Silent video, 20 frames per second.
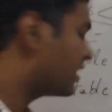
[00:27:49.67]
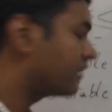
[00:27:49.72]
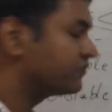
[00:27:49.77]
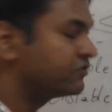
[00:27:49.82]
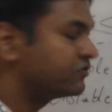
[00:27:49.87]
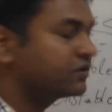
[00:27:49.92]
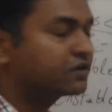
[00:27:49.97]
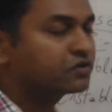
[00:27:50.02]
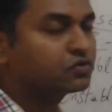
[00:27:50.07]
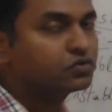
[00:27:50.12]
we are
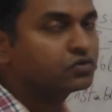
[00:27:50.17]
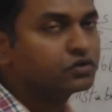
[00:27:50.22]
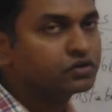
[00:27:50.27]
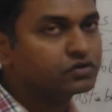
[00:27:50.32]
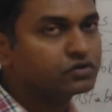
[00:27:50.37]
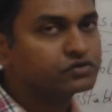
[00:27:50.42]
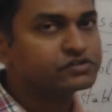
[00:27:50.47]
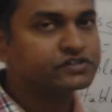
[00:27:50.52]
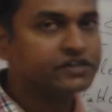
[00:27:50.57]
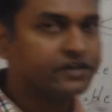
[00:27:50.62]
going to
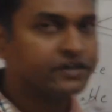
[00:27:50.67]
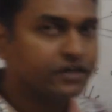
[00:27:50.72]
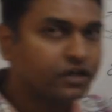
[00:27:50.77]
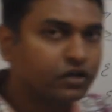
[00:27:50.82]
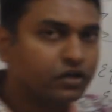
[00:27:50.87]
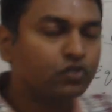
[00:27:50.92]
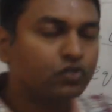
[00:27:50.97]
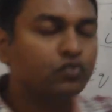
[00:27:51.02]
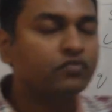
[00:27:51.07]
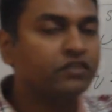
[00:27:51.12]
study
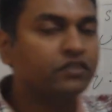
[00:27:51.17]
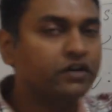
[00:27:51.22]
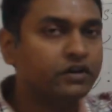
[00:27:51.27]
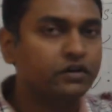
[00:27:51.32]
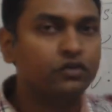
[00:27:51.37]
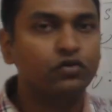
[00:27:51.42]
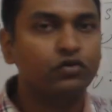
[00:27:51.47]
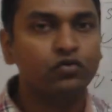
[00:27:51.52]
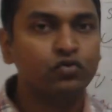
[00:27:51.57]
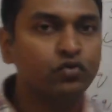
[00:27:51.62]
Q1 and
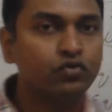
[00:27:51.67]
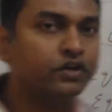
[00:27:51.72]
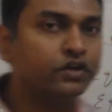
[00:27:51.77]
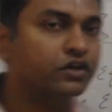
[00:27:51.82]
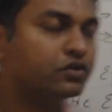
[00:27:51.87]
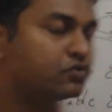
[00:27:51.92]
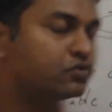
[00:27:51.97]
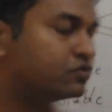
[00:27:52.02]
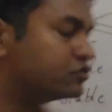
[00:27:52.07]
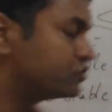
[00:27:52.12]
Q2
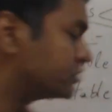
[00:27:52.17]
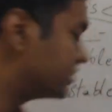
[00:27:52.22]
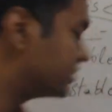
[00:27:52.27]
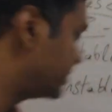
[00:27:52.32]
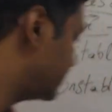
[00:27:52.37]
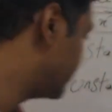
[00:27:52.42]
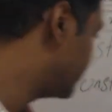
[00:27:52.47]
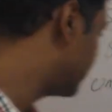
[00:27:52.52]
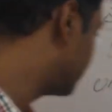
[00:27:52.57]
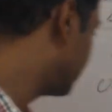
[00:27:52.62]
individually.
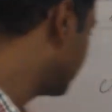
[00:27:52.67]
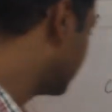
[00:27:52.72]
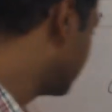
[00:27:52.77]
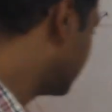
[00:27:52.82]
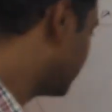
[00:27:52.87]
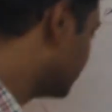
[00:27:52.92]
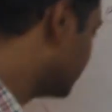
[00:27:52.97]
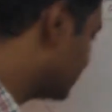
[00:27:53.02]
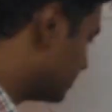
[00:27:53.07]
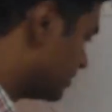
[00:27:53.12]

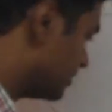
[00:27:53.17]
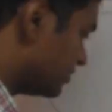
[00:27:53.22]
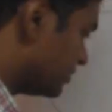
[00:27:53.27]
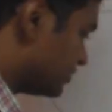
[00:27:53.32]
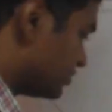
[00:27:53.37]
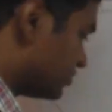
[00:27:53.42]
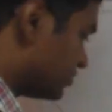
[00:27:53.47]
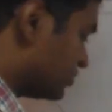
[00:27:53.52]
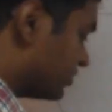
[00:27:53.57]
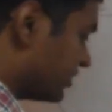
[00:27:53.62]

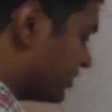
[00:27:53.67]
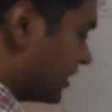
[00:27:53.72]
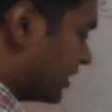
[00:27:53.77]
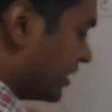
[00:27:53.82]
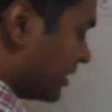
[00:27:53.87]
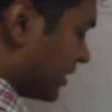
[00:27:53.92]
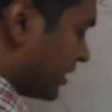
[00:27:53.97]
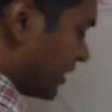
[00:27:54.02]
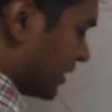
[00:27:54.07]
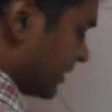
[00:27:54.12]
So delta
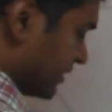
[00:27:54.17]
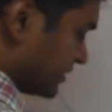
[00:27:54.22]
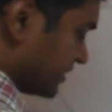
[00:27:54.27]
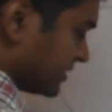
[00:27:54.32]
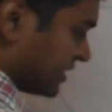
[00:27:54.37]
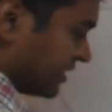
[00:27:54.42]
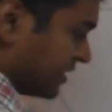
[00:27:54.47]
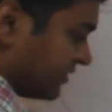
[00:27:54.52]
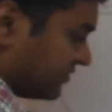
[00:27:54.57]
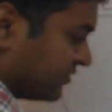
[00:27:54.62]
x I
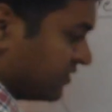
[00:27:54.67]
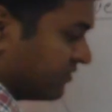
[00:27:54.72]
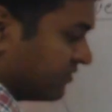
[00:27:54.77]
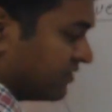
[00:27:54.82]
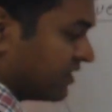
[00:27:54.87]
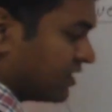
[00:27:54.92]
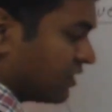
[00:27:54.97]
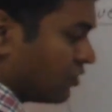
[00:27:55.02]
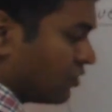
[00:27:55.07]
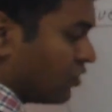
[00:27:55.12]
have given
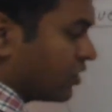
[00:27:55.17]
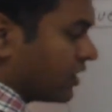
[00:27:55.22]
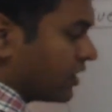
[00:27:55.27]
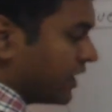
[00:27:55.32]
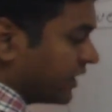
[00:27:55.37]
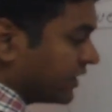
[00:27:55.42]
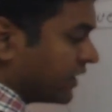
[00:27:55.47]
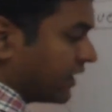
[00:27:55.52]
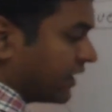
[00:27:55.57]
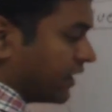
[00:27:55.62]
along I
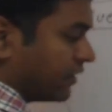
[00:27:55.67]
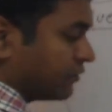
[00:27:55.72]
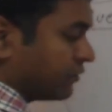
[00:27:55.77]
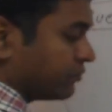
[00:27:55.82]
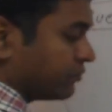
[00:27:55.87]
cap.